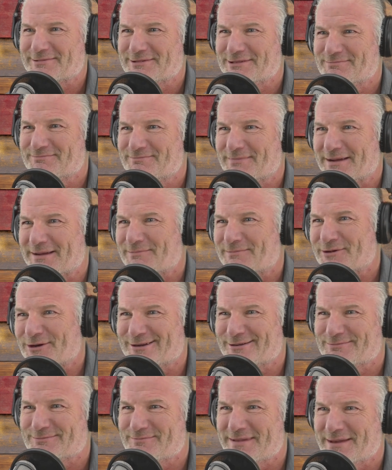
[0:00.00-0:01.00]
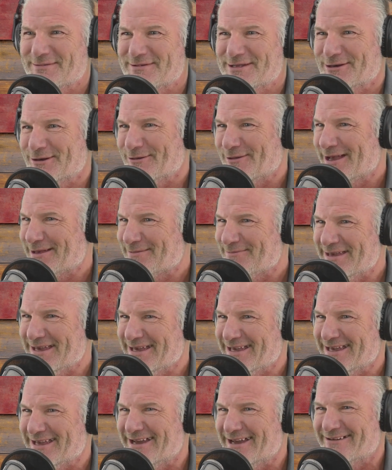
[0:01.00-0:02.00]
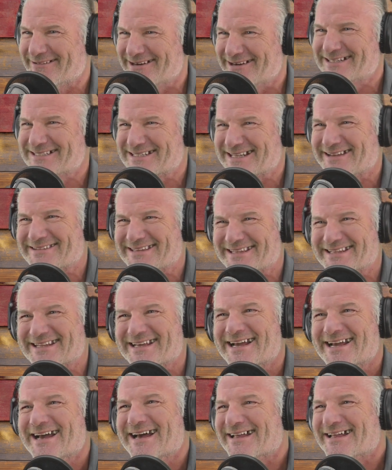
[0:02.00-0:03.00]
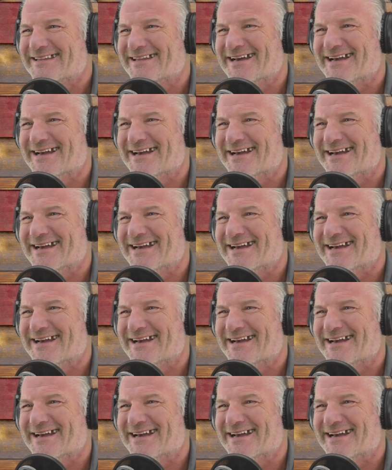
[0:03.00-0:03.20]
my book, maybe you don't like me or something like that.